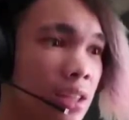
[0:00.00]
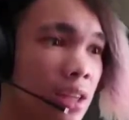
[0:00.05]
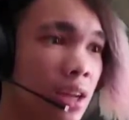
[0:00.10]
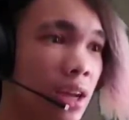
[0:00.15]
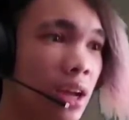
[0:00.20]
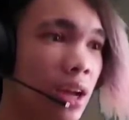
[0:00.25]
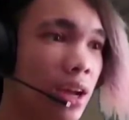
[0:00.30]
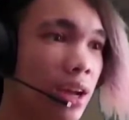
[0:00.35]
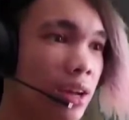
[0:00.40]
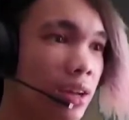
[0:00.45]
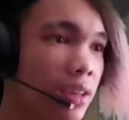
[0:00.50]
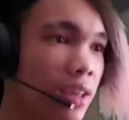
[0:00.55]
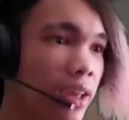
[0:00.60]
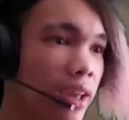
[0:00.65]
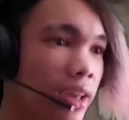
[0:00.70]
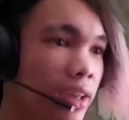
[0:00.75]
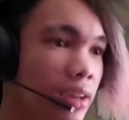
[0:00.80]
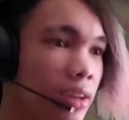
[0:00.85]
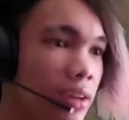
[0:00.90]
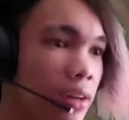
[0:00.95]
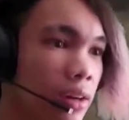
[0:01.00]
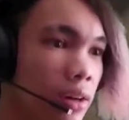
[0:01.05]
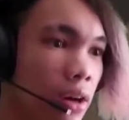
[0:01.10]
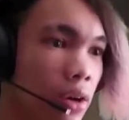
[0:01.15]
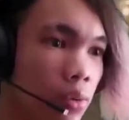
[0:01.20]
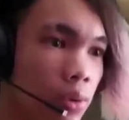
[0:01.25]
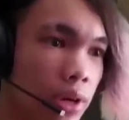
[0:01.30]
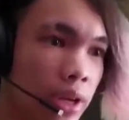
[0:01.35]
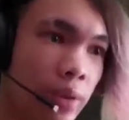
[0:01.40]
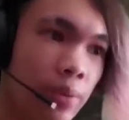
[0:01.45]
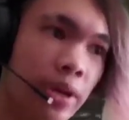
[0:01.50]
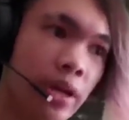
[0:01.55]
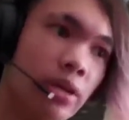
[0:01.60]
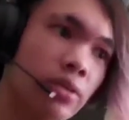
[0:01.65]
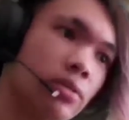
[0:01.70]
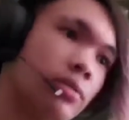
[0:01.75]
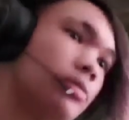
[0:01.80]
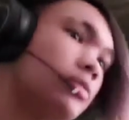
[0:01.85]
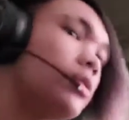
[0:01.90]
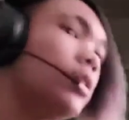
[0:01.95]
go. Okay. Oh, here we
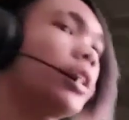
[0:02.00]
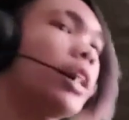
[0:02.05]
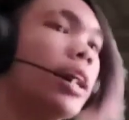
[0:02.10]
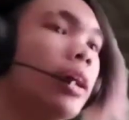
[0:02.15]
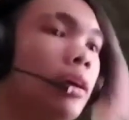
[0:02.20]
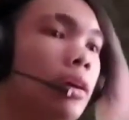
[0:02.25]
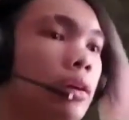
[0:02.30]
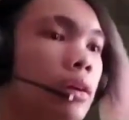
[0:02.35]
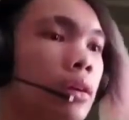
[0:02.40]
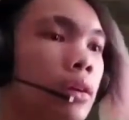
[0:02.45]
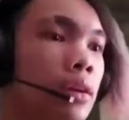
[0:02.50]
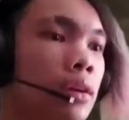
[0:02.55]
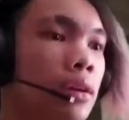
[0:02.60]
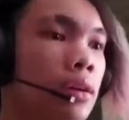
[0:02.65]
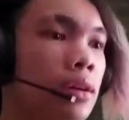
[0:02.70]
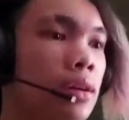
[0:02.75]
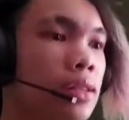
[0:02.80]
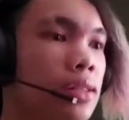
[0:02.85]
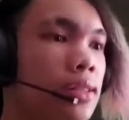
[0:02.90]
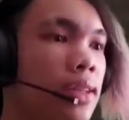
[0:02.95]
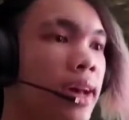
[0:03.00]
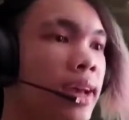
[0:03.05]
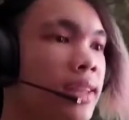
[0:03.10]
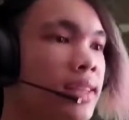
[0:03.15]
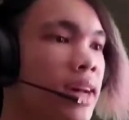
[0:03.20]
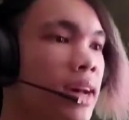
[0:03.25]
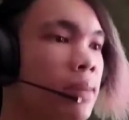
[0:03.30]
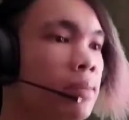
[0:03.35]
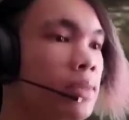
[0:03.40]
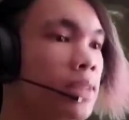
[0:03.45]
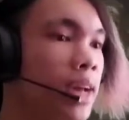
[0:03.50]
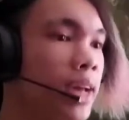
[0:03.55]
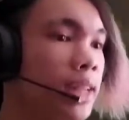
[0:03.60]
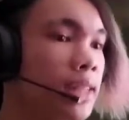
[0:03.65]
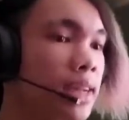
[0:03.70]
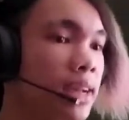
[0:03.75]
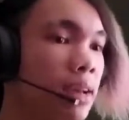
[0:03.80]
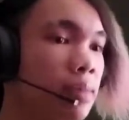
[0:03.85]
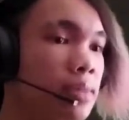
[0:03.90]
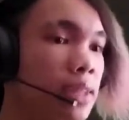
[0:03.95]
go. Okay. Slide time,
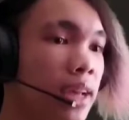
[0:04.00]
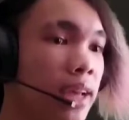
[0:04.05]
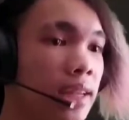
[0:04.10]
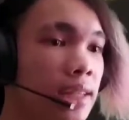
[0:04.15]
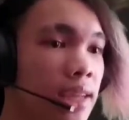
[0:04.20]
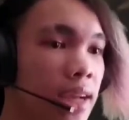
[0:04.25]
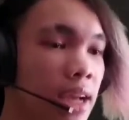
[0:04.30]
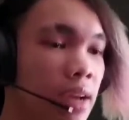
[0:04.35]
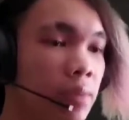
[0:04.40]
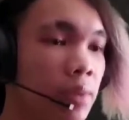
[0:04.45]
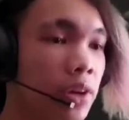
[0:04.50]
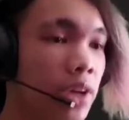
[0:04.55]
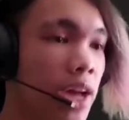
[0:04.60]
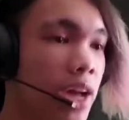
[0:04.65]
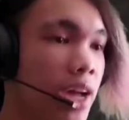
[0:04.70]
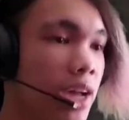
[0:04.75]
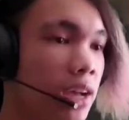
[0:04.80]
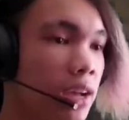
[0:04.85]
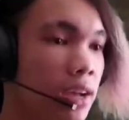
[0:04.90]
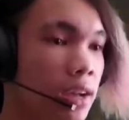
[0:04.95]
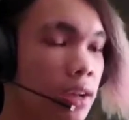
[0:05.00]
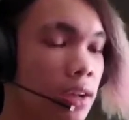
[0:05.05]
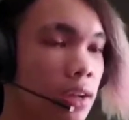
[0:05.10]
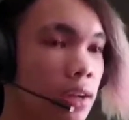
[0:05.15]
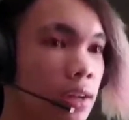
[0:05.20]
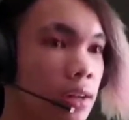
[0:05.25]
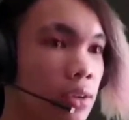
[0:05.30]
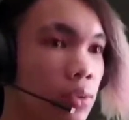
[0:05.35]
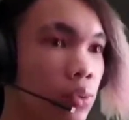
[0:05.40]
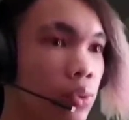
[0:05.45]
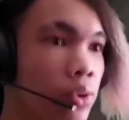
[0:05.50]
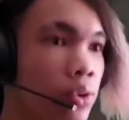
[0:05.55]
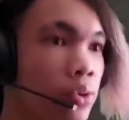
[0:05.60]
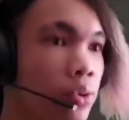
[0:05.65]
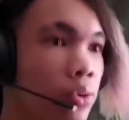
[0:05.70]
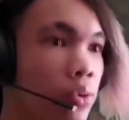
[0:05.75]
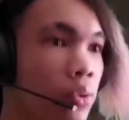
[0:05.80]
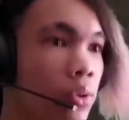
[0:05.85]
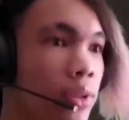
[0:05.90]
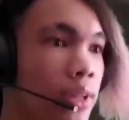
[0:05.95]
slide time, slide time. Okay.
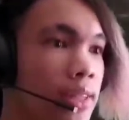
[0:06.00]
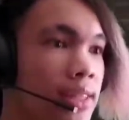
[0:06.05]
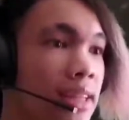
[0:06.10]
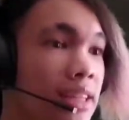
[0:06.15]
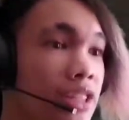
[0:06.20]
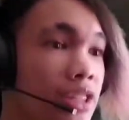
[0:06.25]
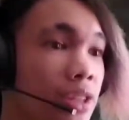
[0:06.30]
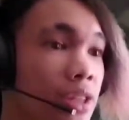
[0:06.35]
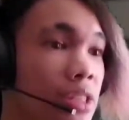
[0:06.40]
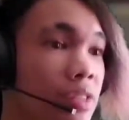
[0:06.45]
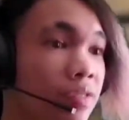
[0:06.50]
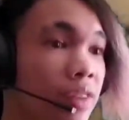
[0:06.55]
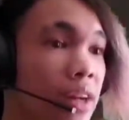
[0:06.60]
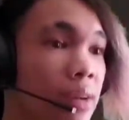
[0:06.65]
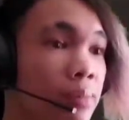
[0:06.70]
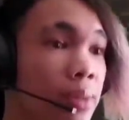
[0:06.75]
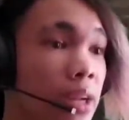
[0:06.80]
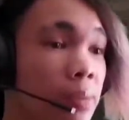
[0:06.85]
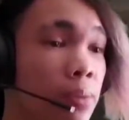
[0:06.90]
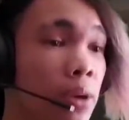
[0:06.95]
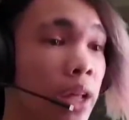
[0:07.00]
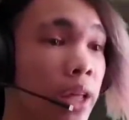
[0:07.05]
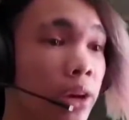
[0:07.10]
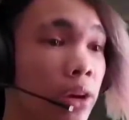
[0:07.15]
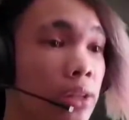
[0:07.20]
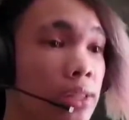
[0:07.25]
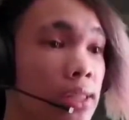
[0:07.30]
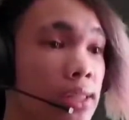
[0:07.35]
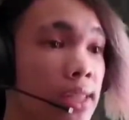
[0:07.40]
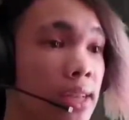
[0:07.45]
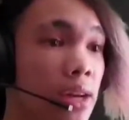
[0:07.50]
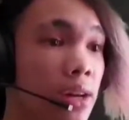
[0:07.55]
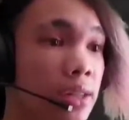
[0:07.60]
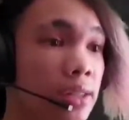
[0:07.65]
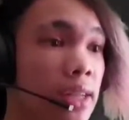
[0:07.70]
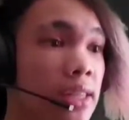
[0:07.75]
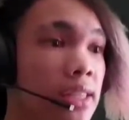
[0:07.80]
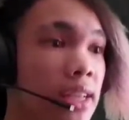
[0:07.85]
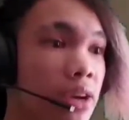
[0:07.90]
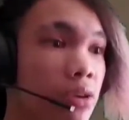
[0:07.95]
Ooh, this actually looks fun, but it probably hurts as hell,
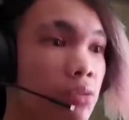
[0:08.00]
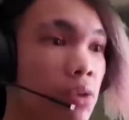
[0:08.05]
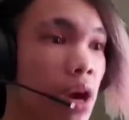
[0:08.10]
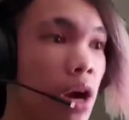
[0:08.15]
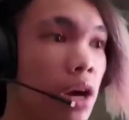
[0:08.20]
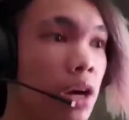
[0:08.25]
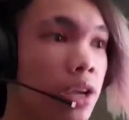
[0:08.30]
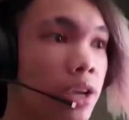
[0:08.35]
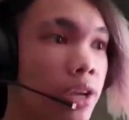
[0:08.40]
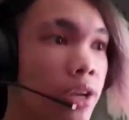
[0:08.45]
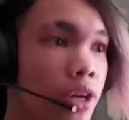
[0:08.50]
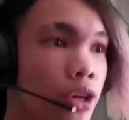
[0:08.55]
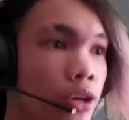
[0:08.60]
that's like rock.